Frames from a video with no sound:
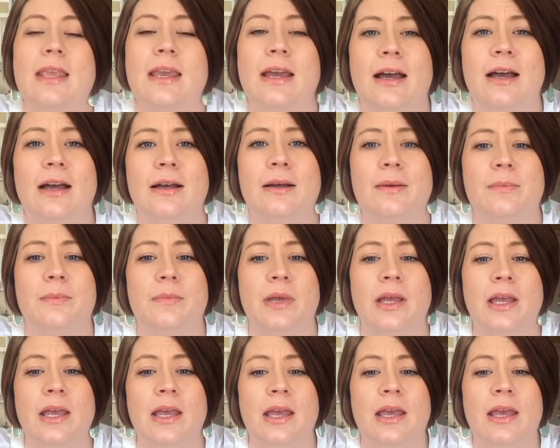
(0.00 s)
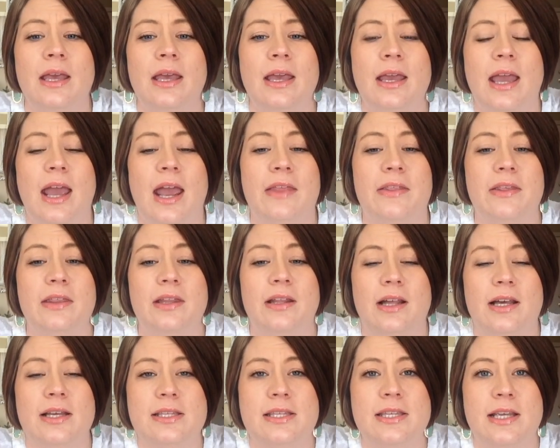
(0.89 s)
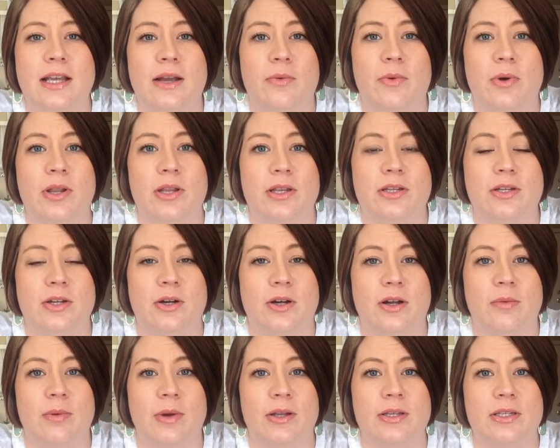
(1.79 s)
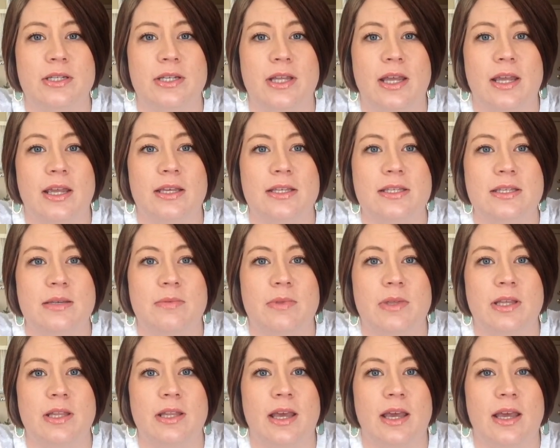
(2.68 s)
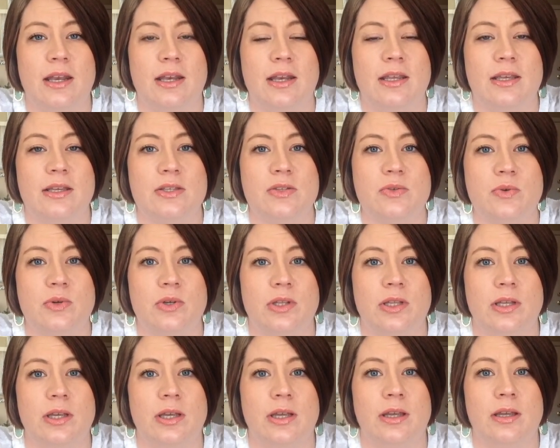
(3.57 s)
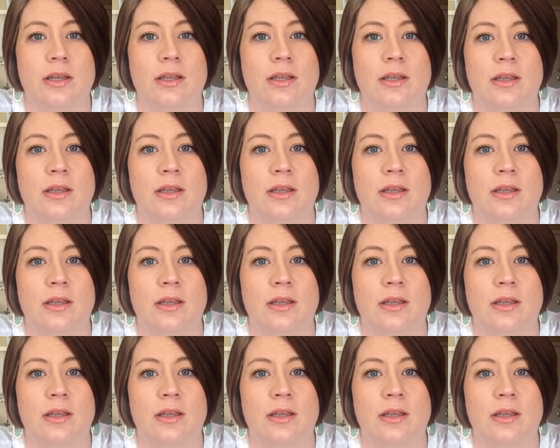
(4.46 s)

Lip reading: And then the last thing I wanted to talk about today is something that is really,